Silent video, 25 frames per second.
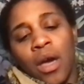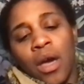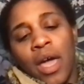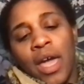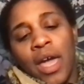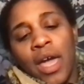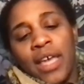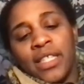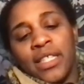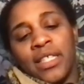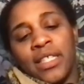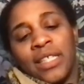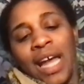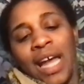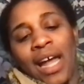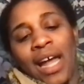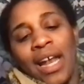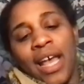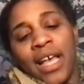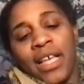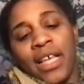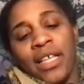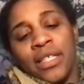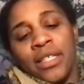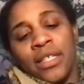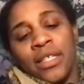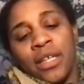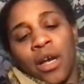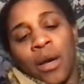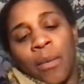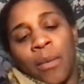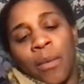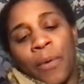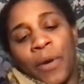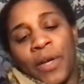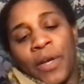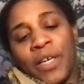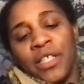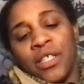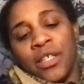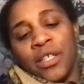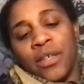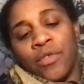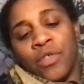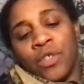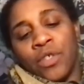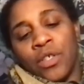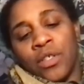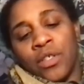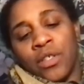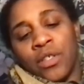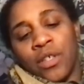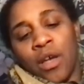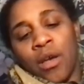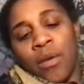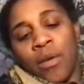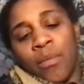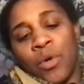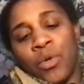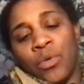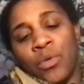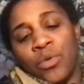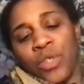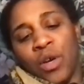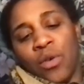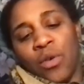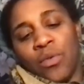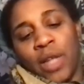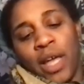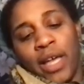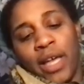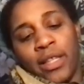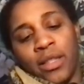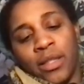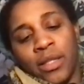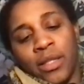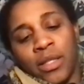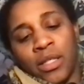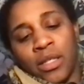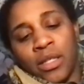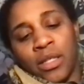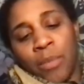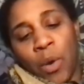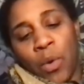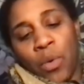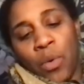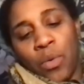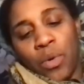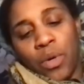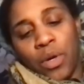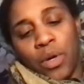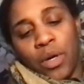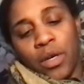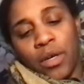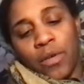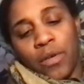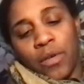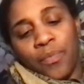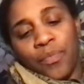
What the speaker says: It's not as abrasive to some who don't like the smoke.